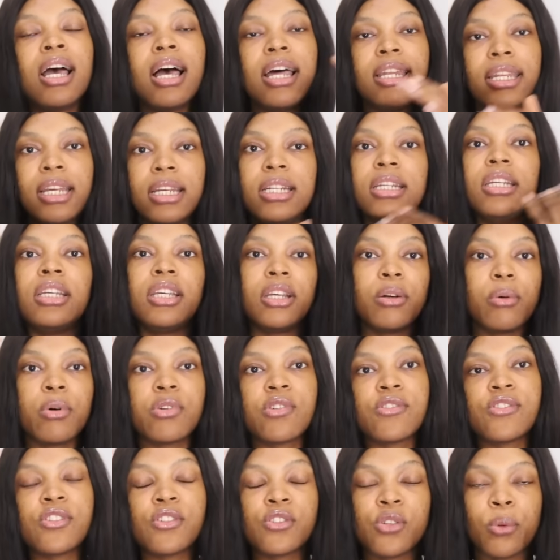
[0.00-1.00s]
and then Ike
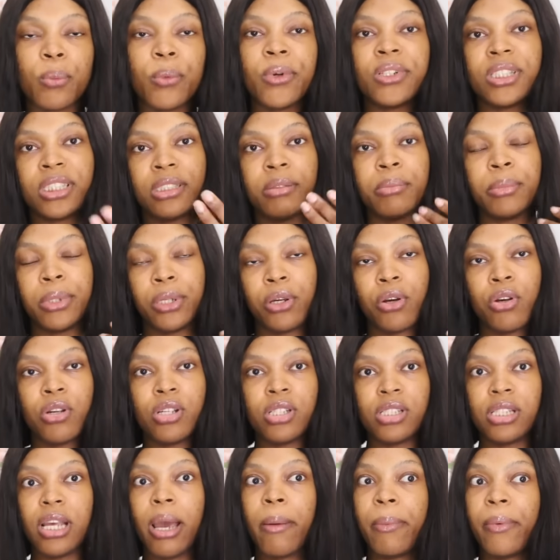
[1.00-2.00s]
was also supportive
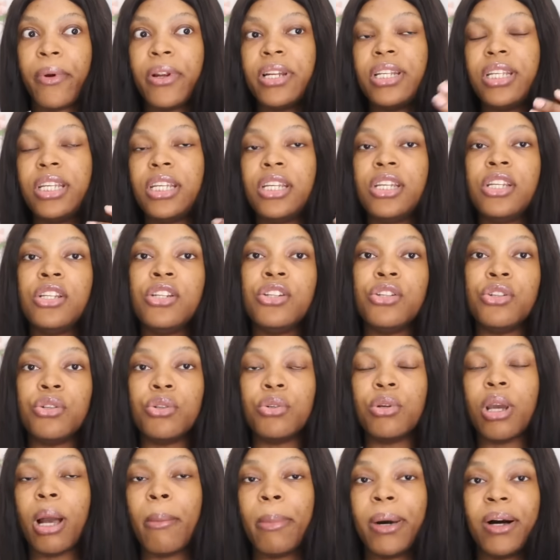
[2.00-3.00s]
because apparently he
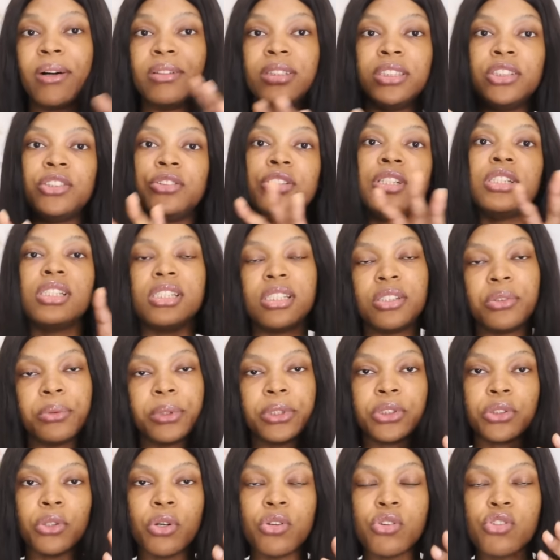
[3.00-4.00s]
knew about the drink
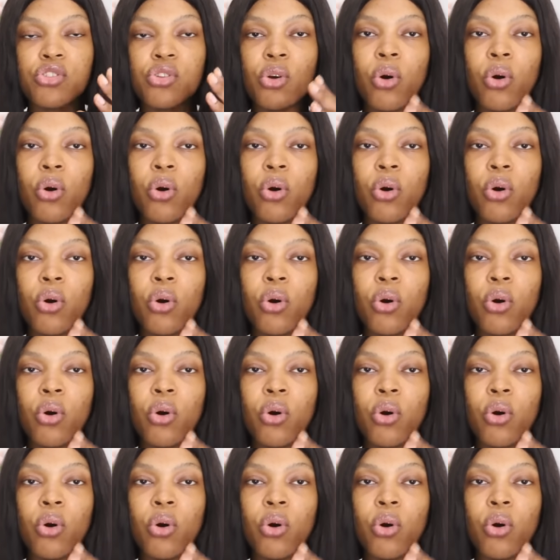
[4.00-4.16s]
situation.